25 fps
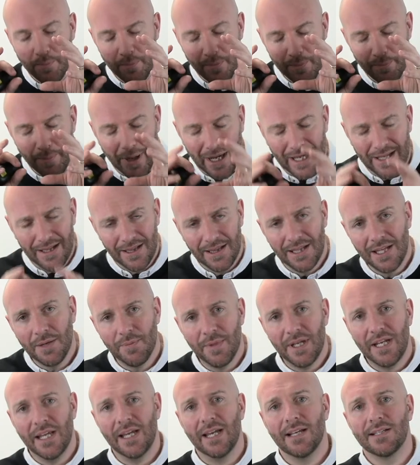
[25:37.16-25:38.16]
By
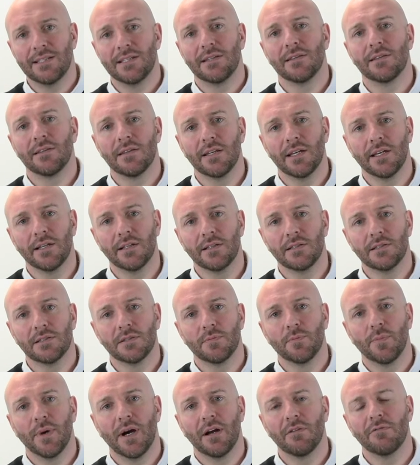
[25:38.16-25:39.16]
eliminating things,
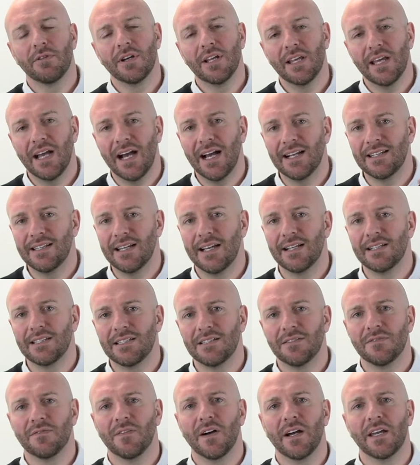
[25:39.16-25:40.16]
by really
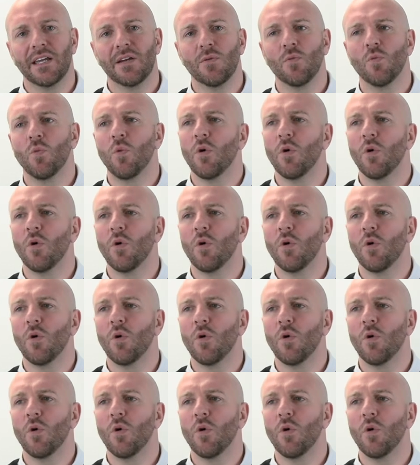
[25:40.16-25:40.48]
identifying